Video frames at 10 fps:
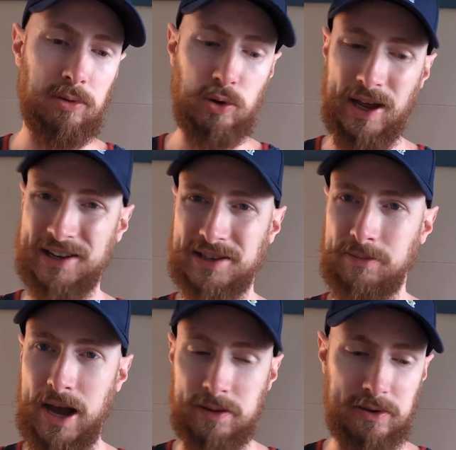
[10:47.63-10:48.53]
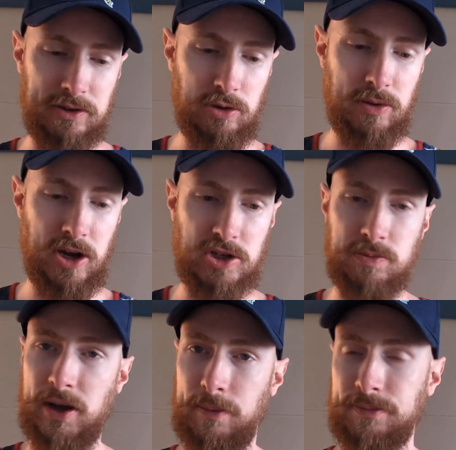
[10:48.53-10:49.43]
Blue light doesn't bother me too
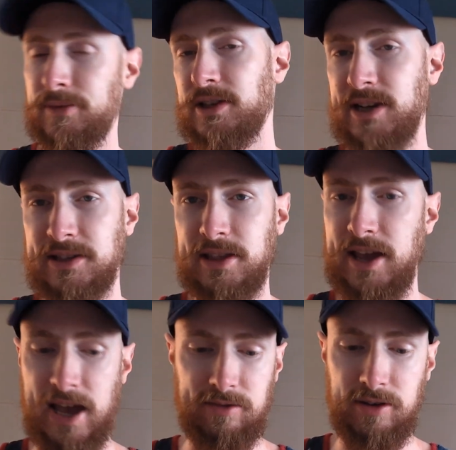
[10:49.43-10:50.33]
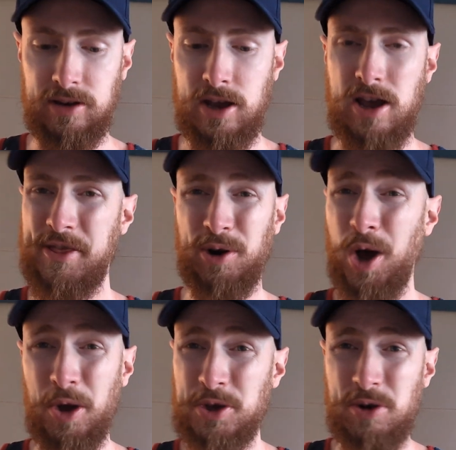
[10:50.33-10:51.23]
much, but it's nice that they have it. They're
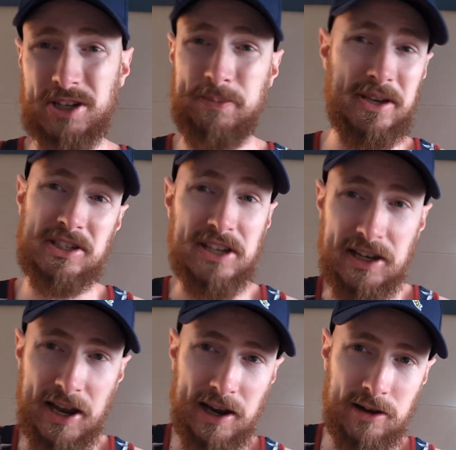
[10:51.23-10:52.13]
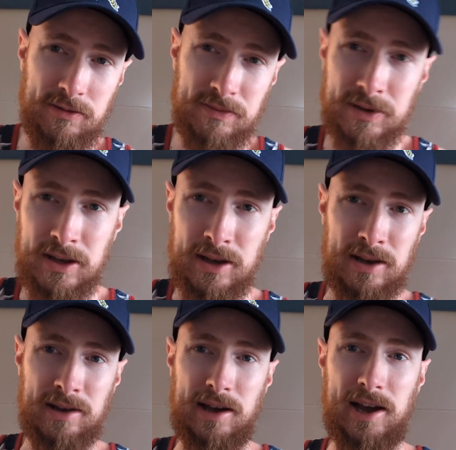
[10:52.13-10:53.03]
all USB-C now.
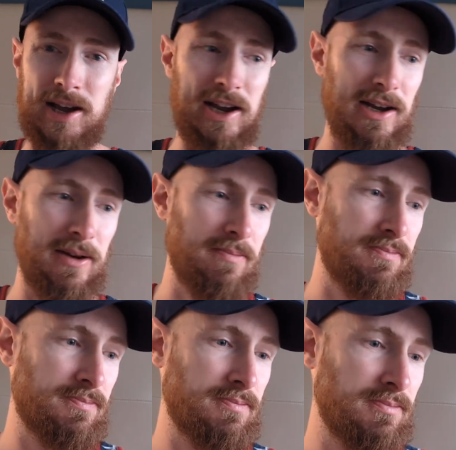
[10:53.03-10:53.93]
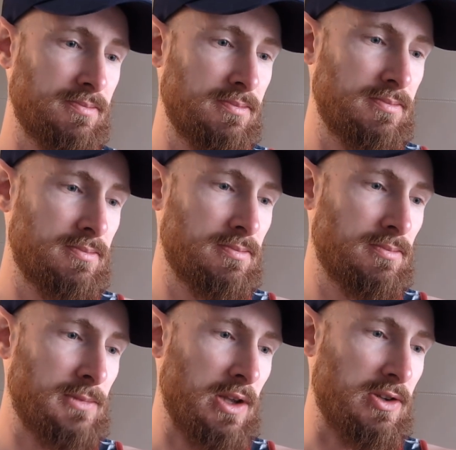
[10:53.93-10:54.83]
So
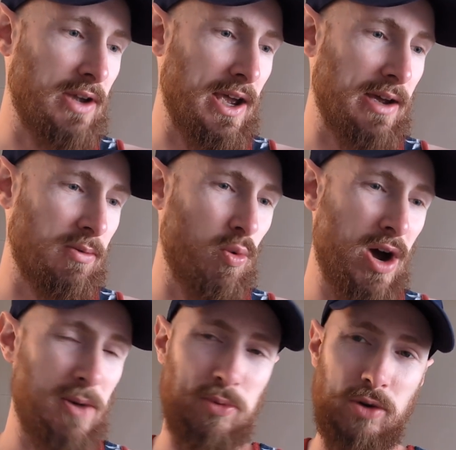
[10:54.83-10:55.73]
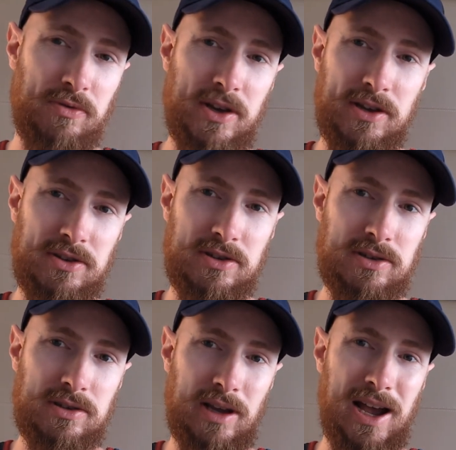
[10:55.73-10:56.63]
yeah,
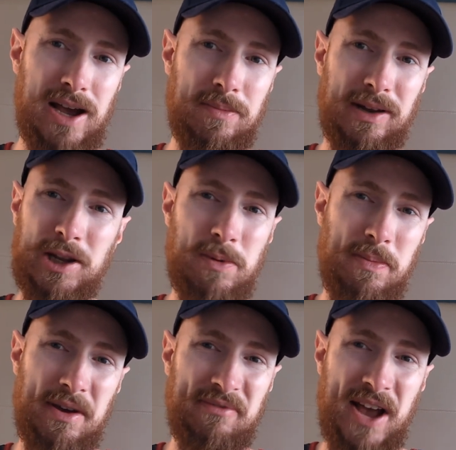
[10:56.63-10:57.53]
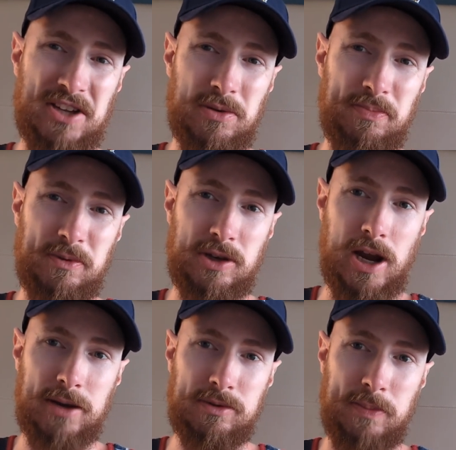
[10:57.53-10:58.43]
waterproofness, a little bit faster
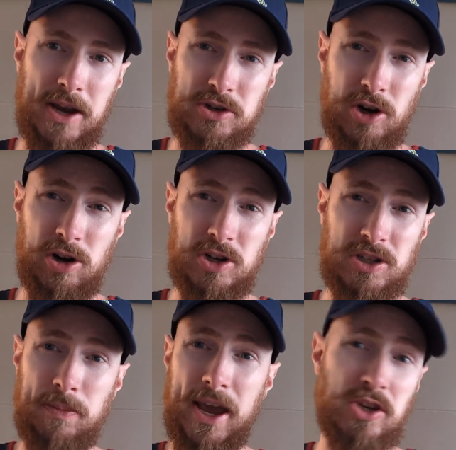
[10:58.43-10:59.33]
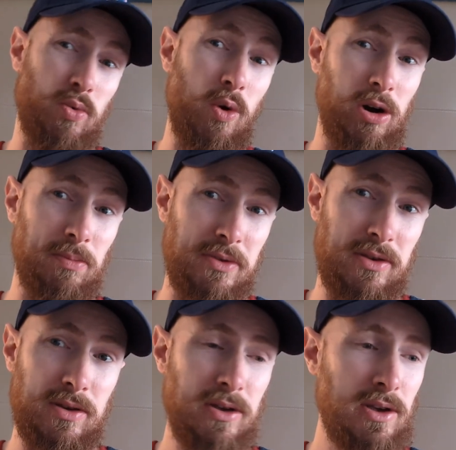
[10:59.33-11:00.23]
page turns, the page warmth.
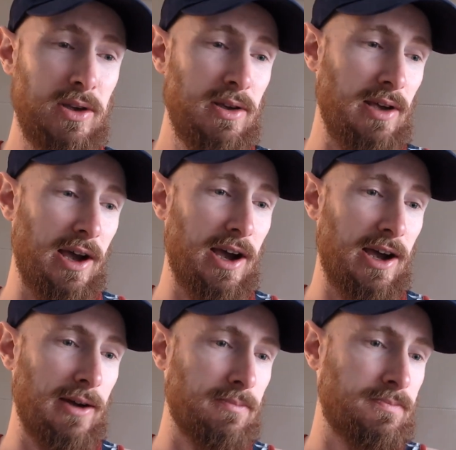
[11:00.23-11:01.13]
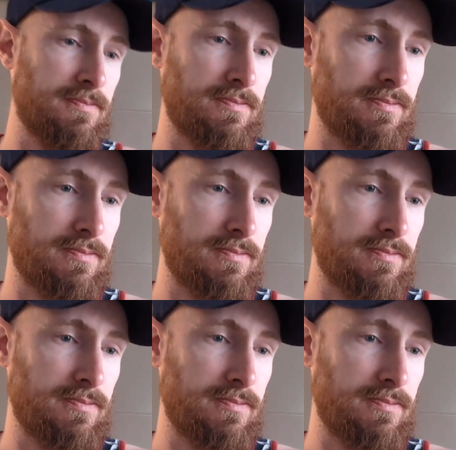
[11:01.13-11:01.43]
That